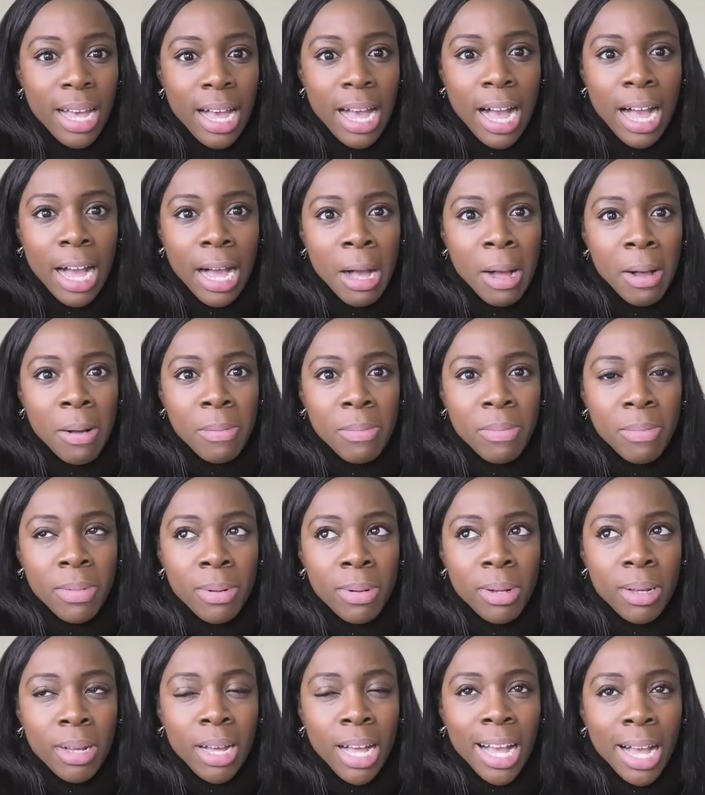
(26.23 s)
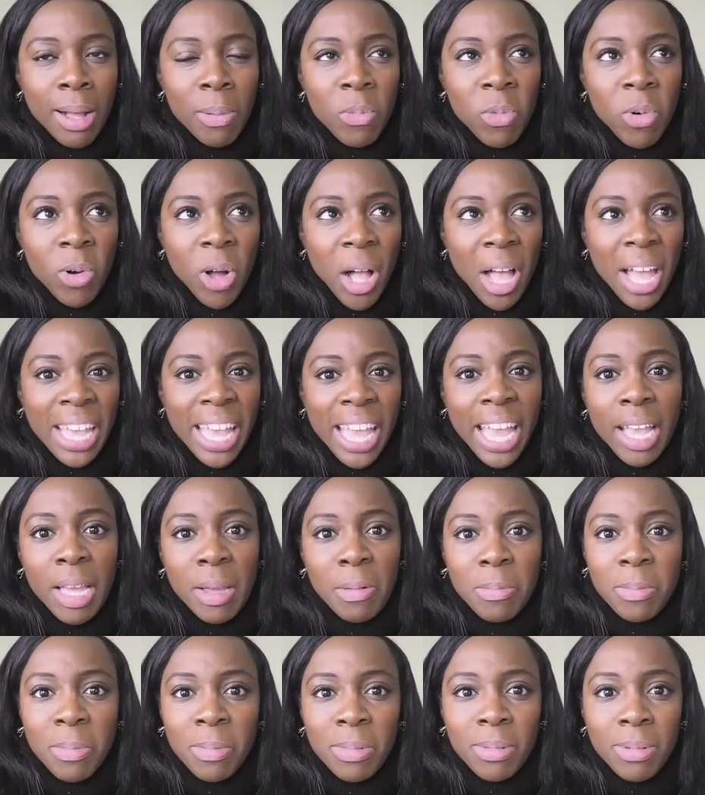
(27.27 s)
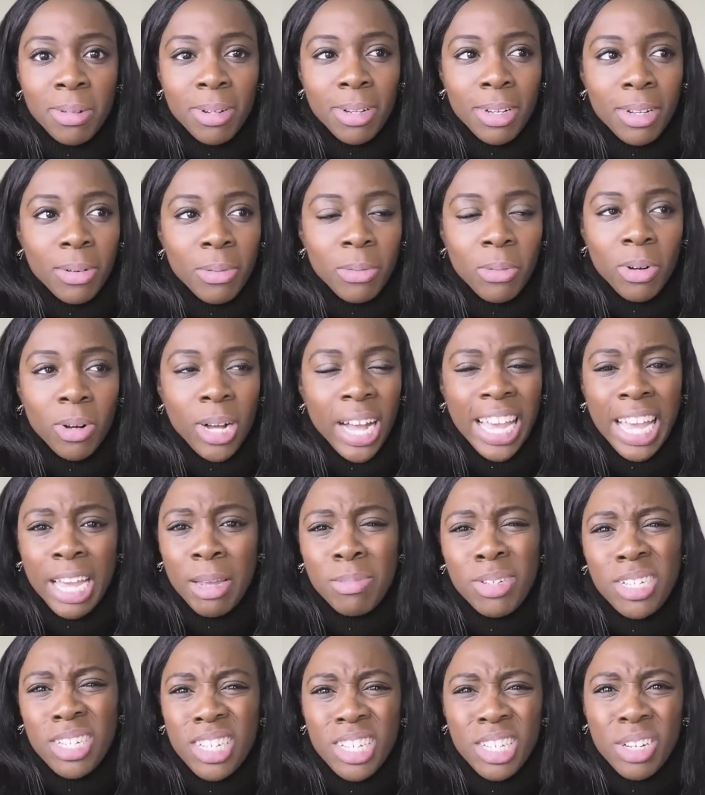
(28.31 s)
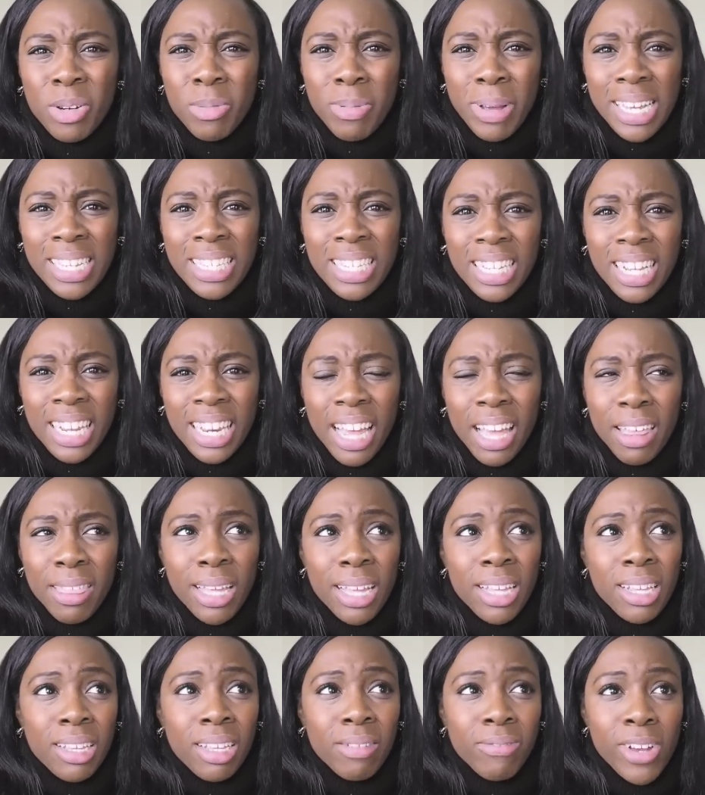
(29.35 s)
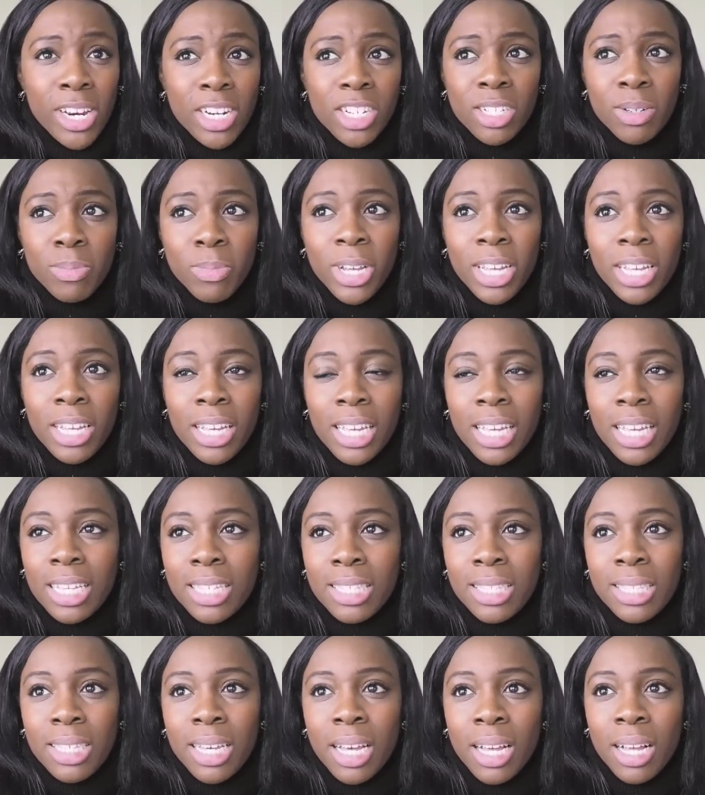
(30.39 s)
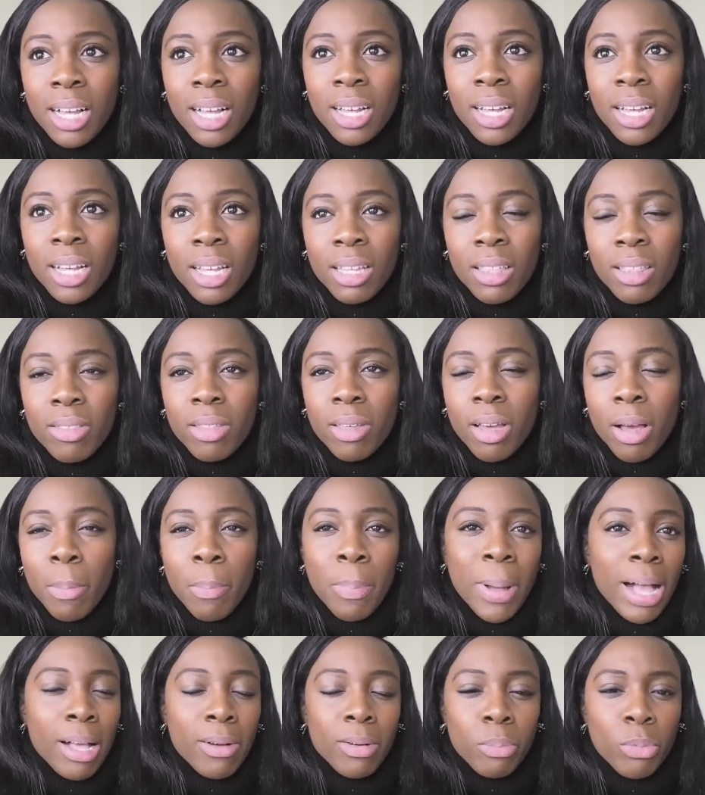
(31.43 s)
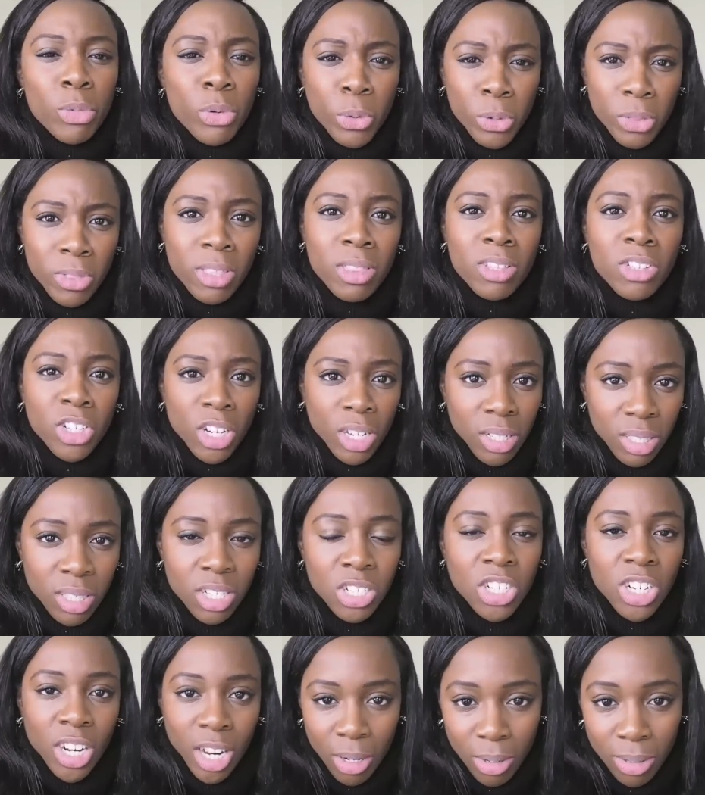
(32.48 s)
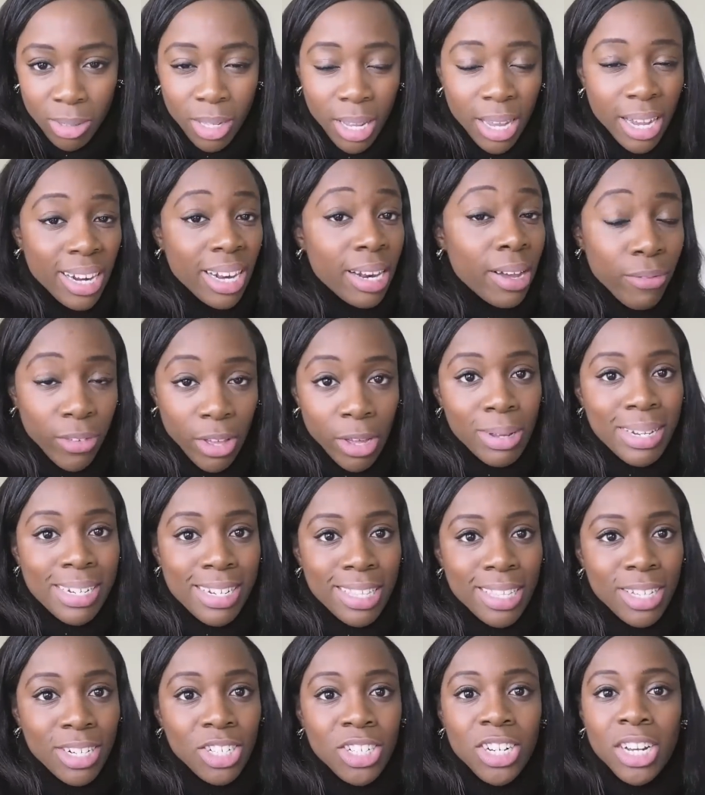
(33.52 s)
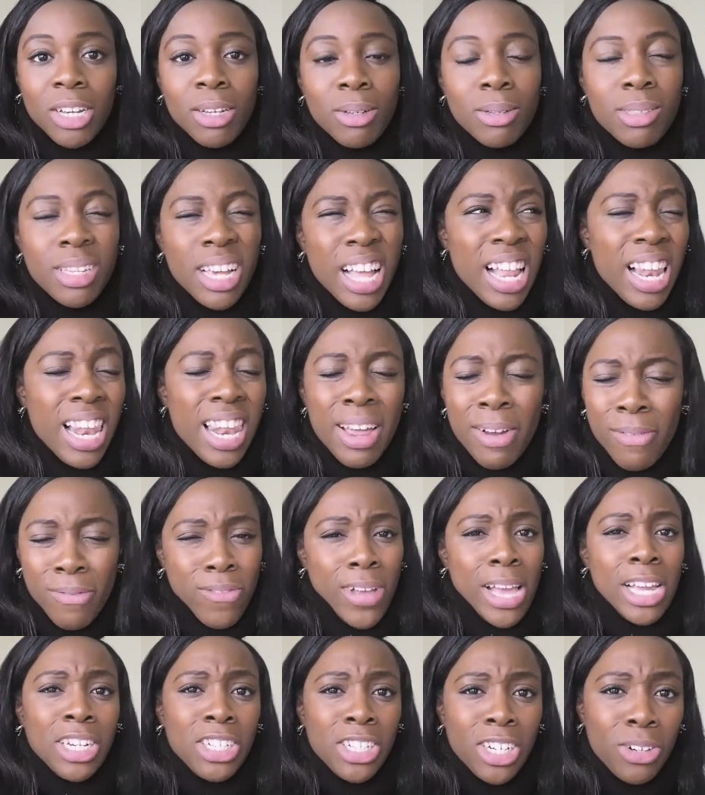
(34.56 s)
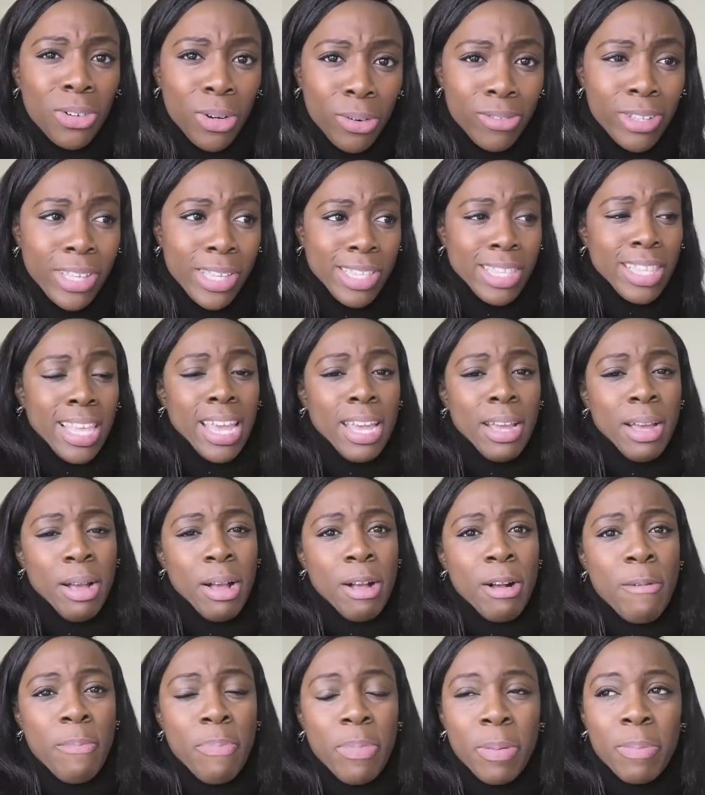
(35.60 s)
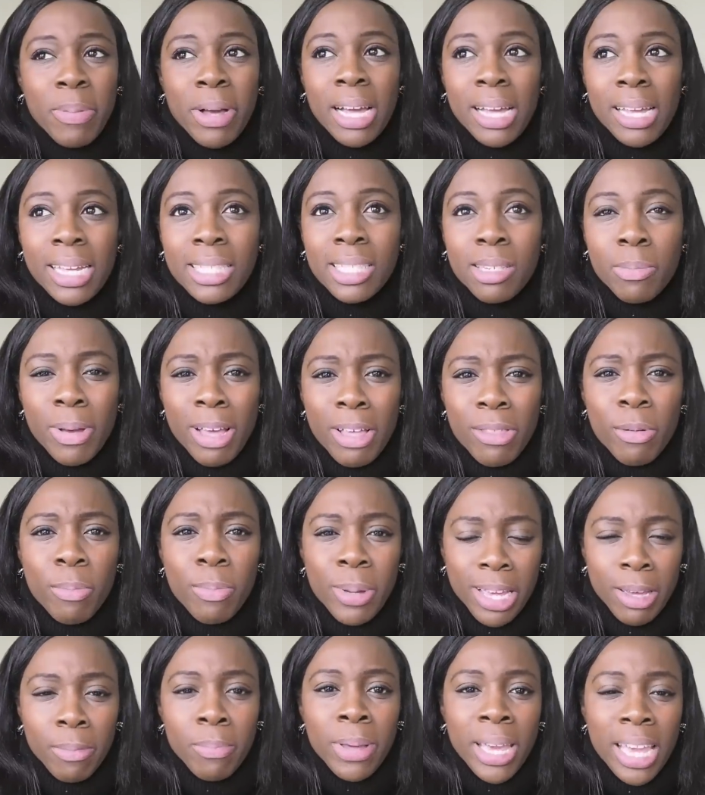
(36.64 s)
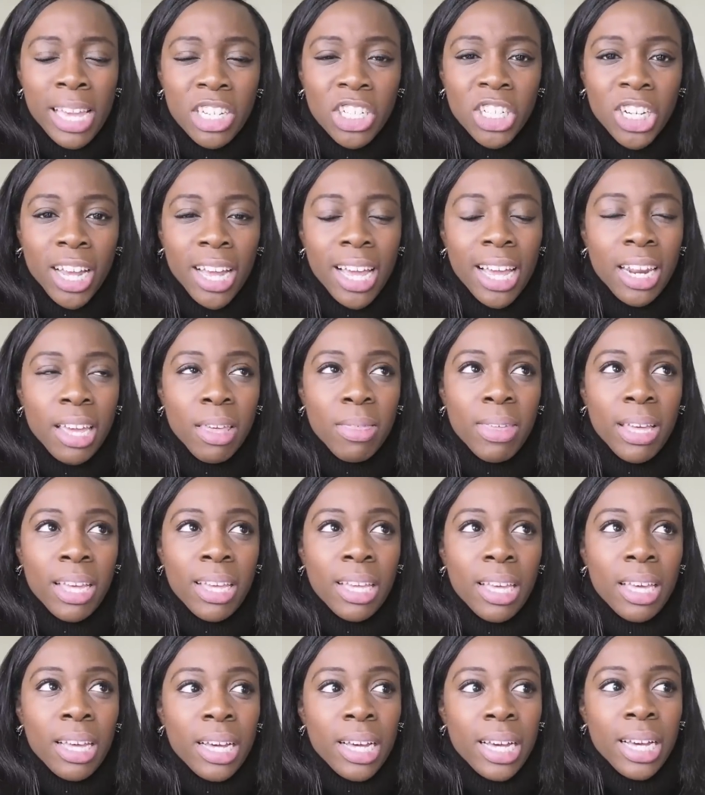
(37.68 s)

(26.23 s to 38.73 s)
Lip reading: and what I aim to do basically. I think Fashion Week is about more than just the shows. Like, I love going to the shows, love fashion, obviously, but it's about the bigger picture. And I think